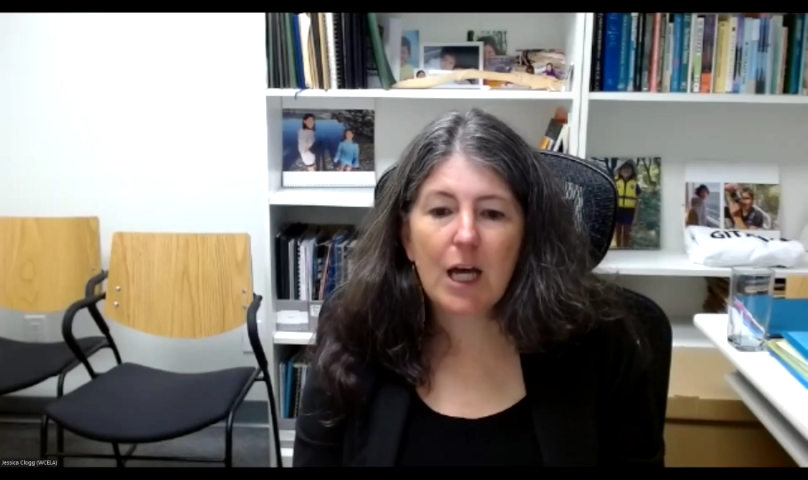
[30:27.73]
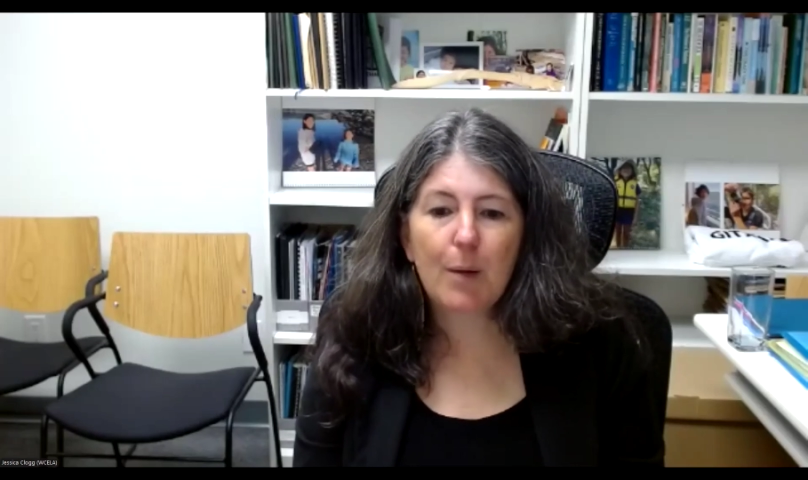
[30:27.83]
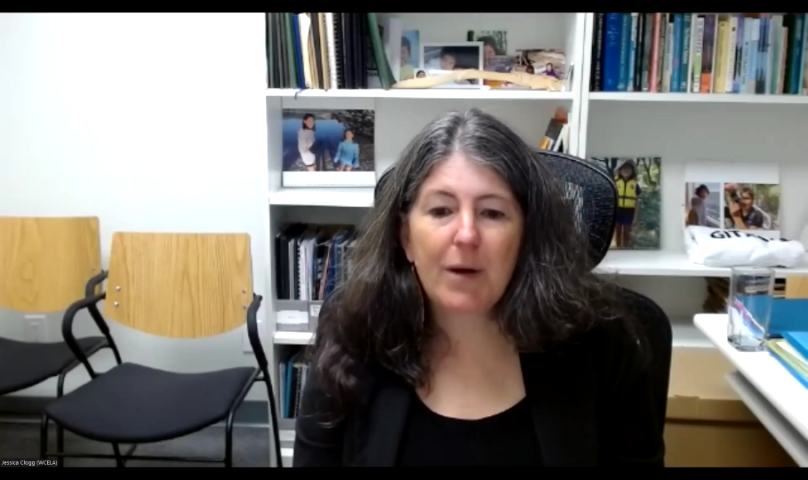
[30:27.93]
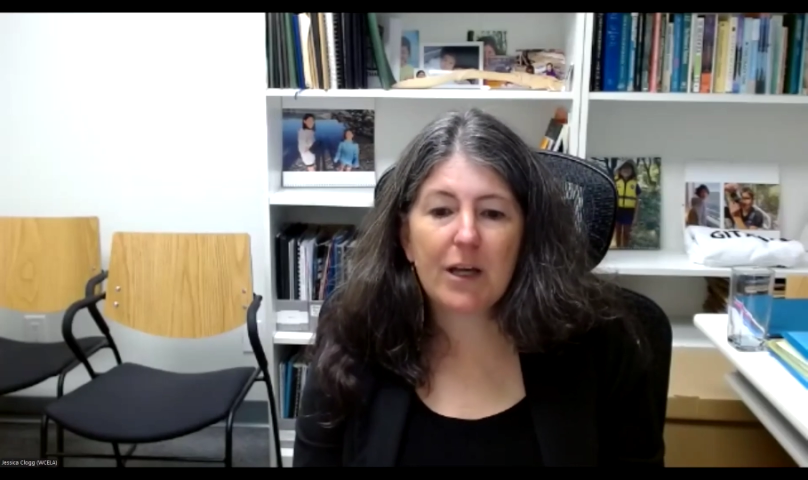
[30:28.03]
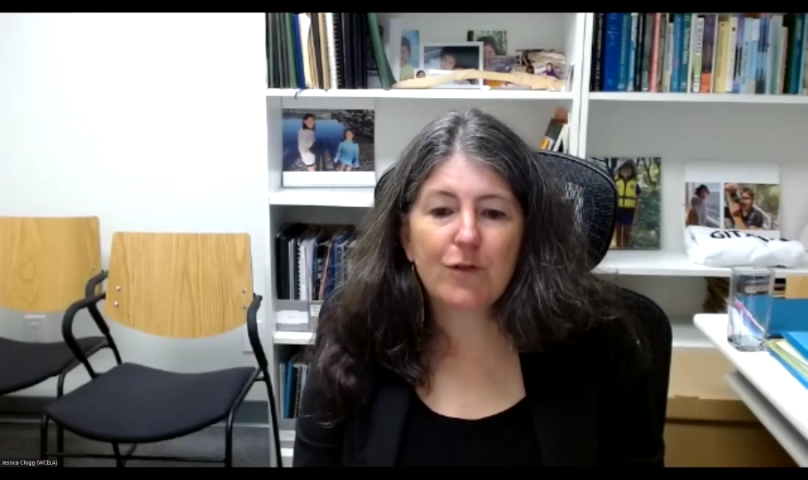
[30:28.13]

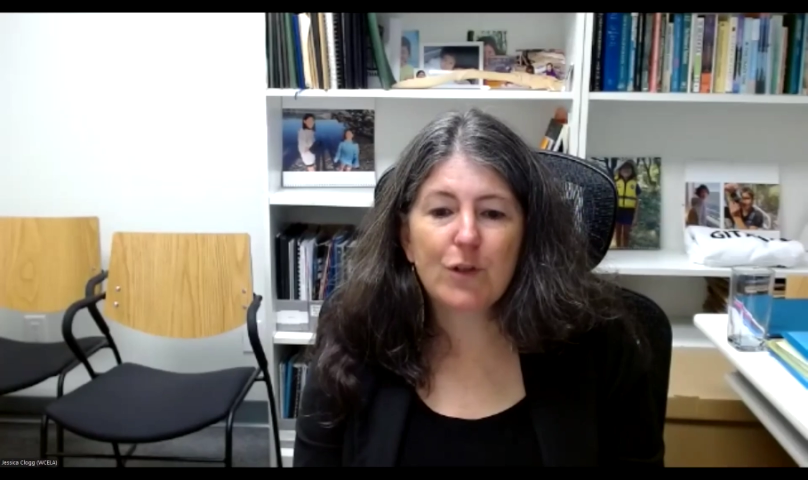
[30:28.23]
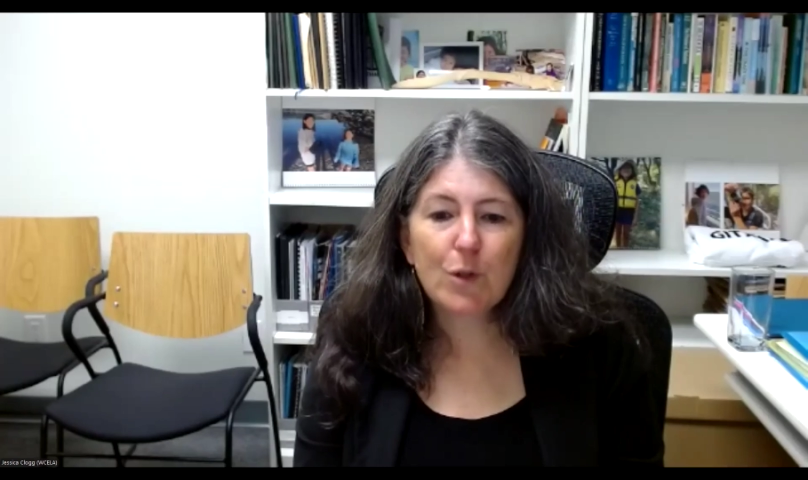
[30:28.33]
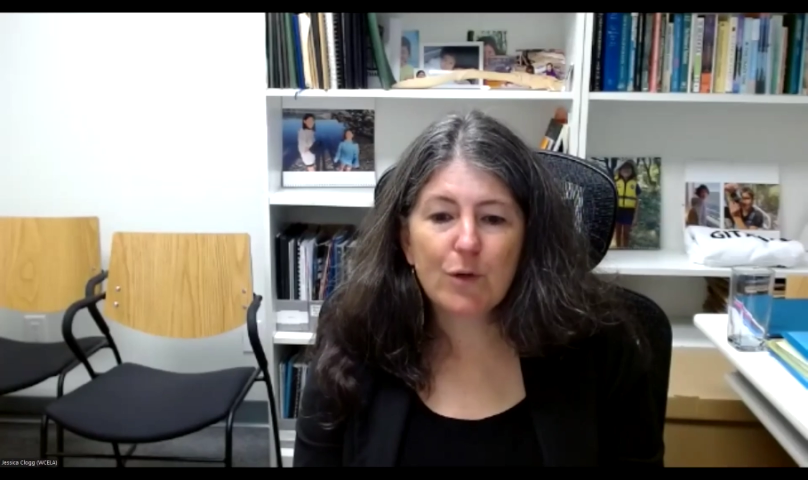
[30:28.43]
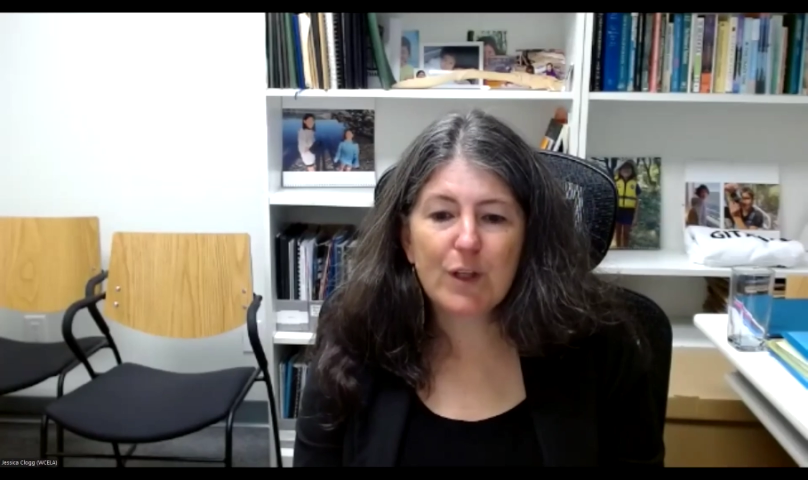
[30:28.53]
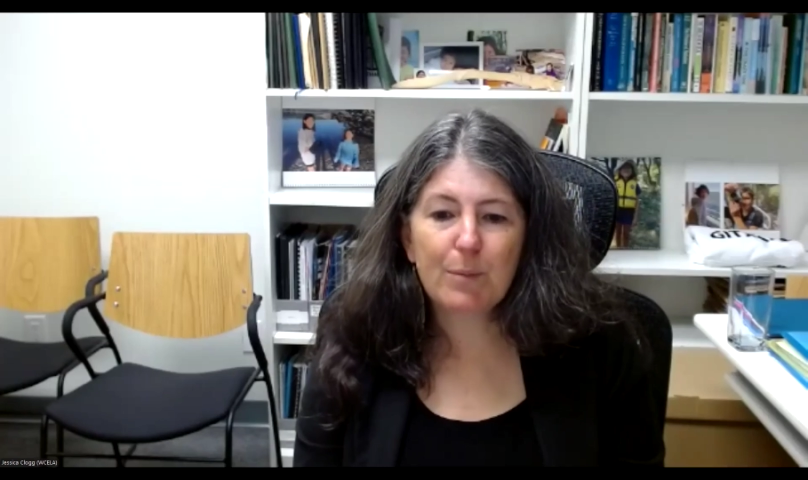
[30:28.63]
about a
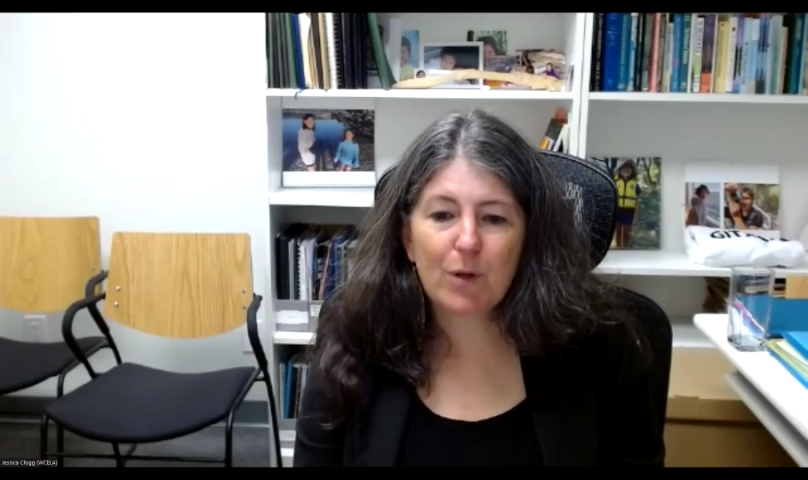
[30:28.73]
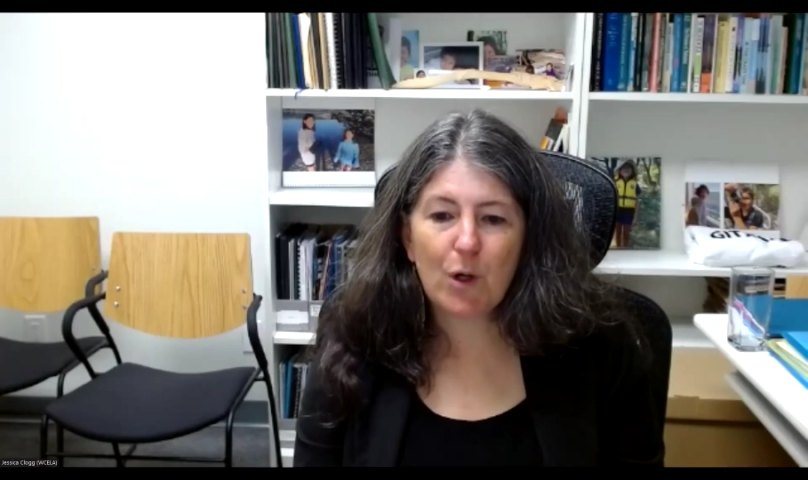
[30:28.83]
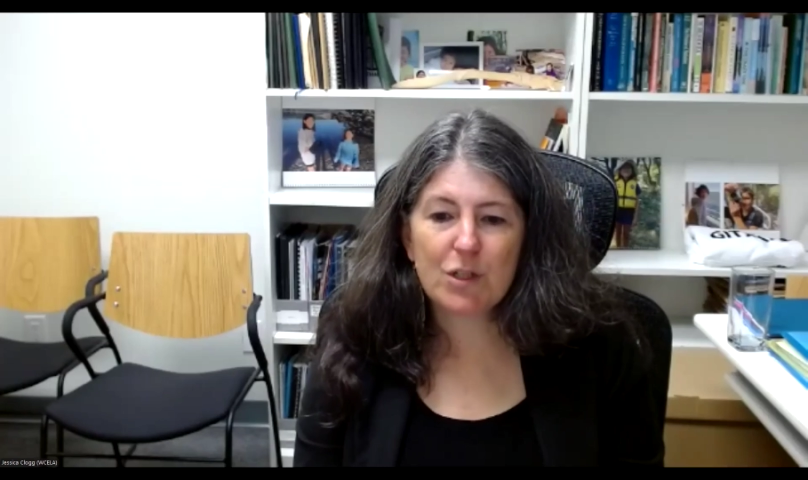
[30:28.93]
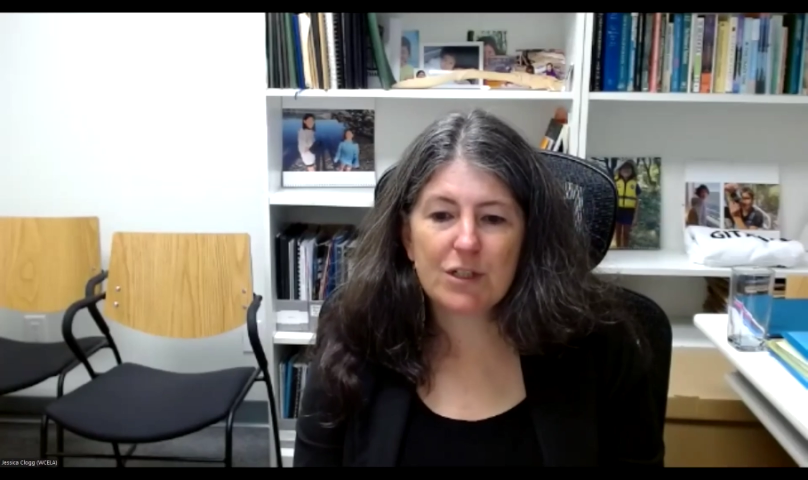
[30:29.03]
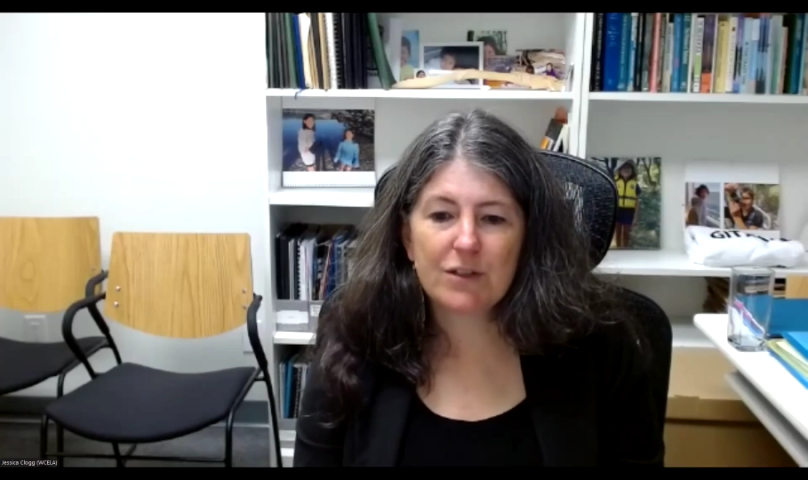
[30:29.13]
few of the
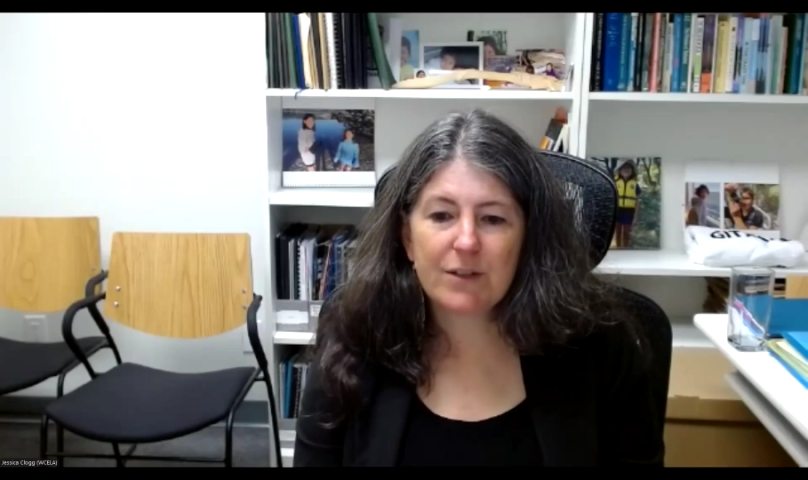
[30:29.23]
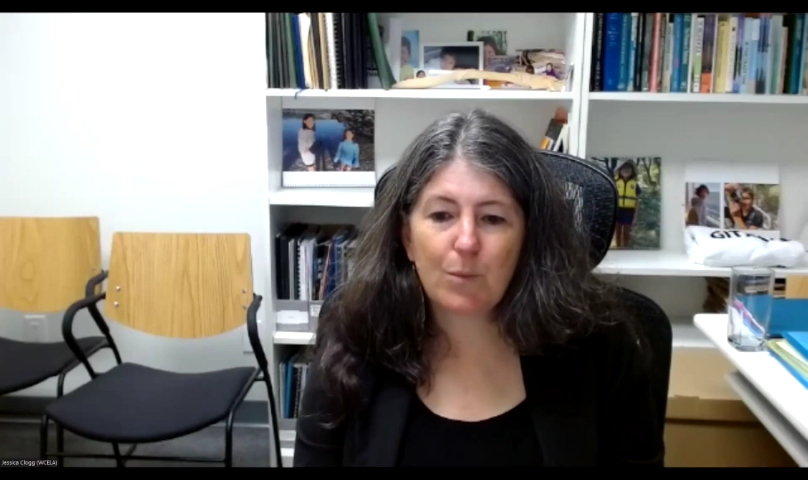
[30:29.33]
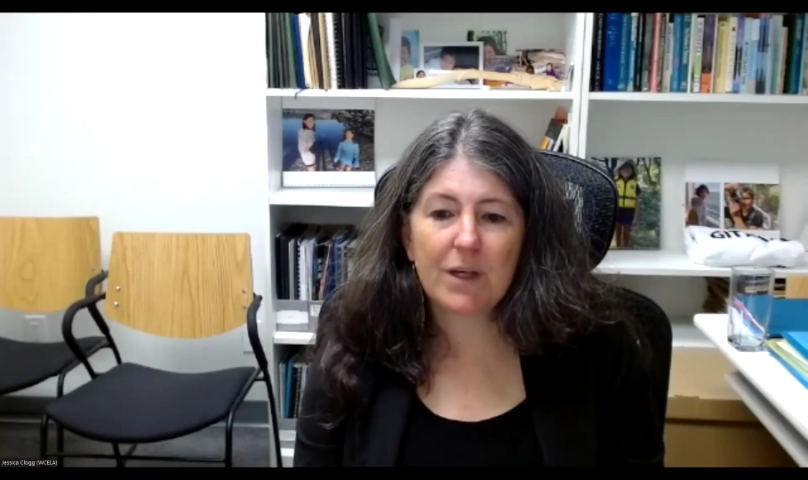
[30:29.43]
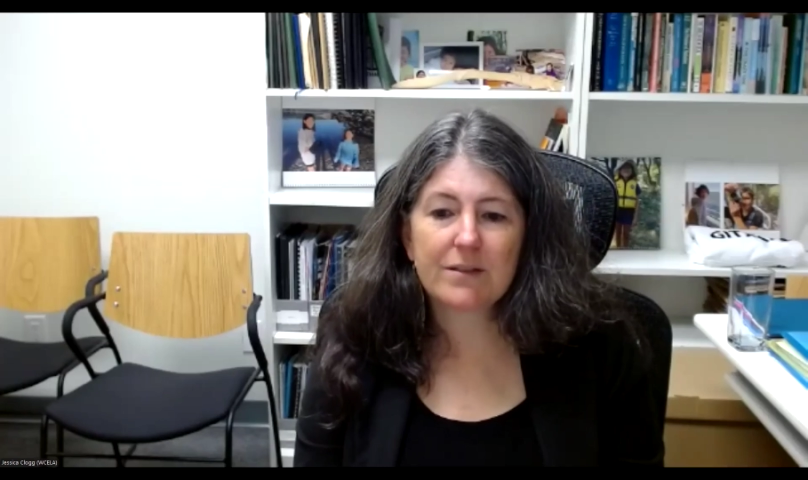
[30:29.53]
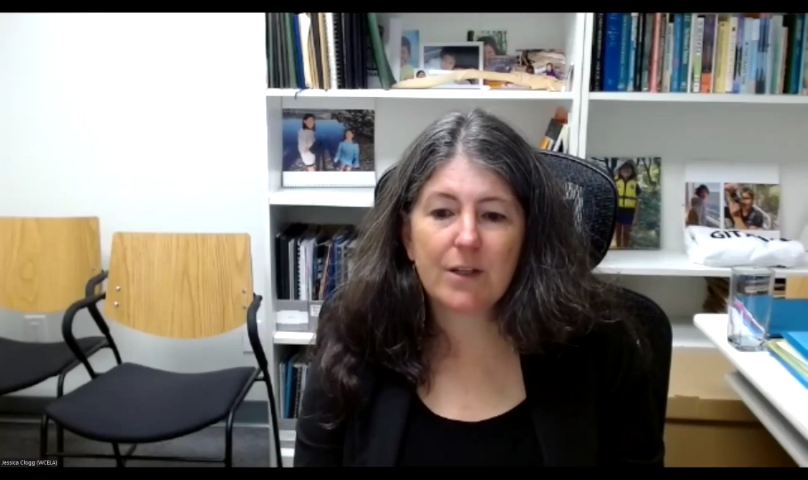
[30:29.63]
approaches
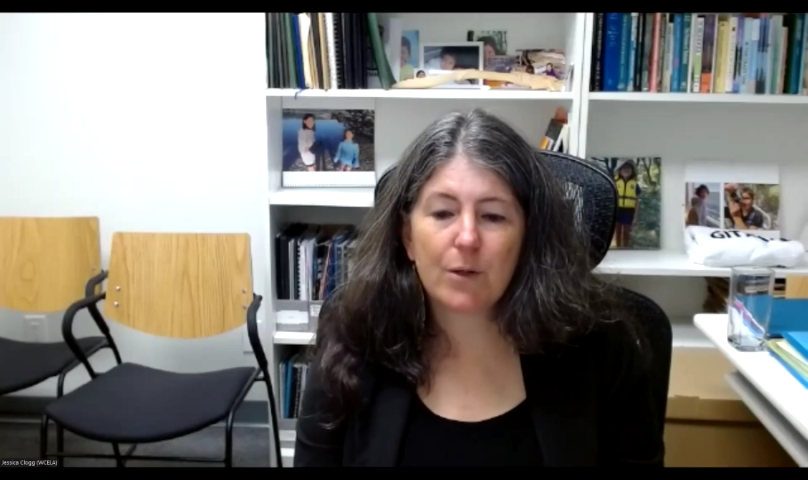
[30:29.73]
that West